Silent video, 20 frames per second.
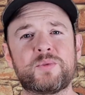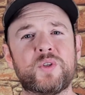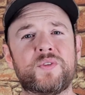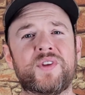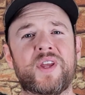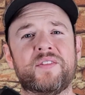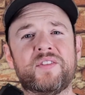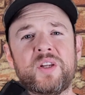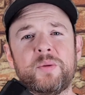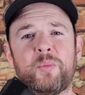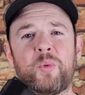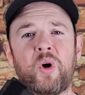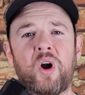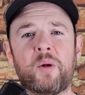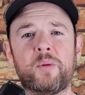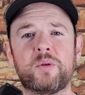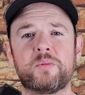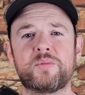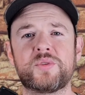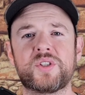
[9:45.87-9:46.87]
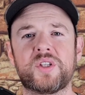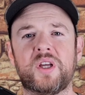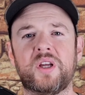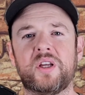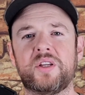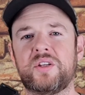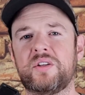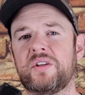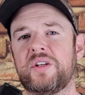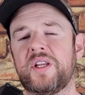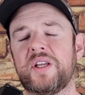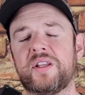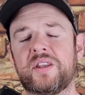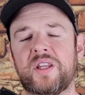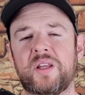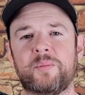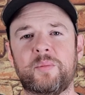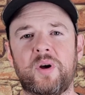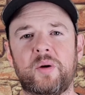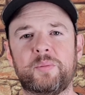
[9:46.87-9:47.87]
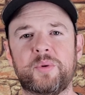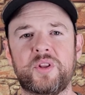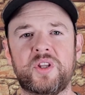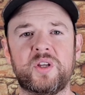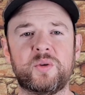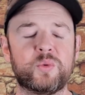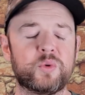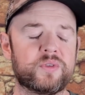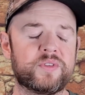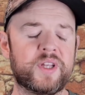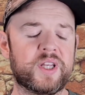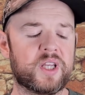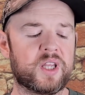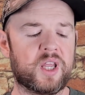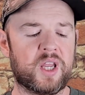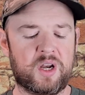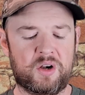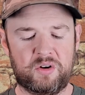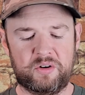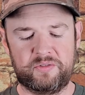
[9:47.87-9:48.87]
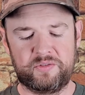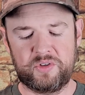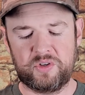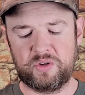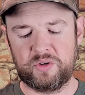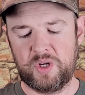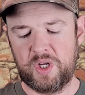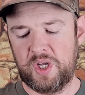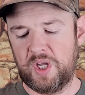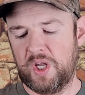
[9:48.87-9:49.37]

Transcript: So if you have any problems, uh, you can hit them up and they will take care of you.